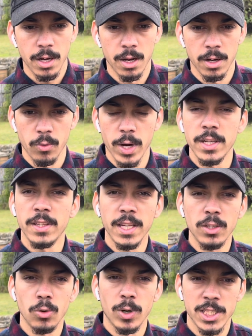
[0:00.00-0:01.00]
Great
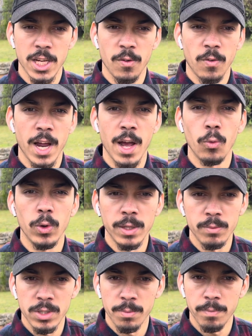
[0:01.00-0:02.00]
thing to watch out for how
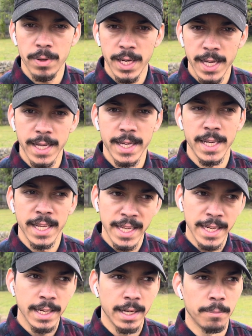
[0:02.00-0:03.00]
Williamson play in
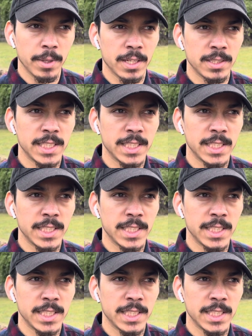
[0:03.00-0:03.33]
England, because he